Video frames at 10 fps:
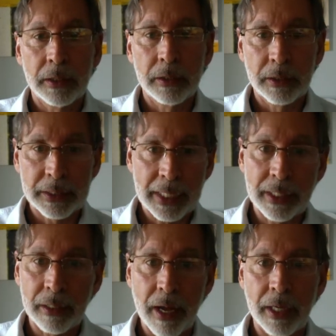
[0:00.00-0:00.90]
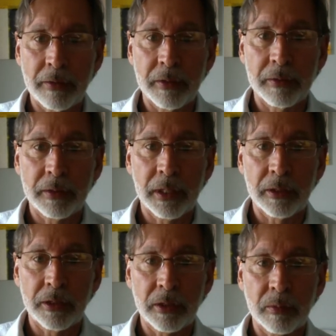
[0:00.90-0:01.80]
Second line of the
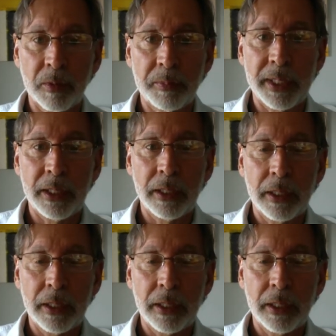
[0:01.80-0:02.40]
syllogism would be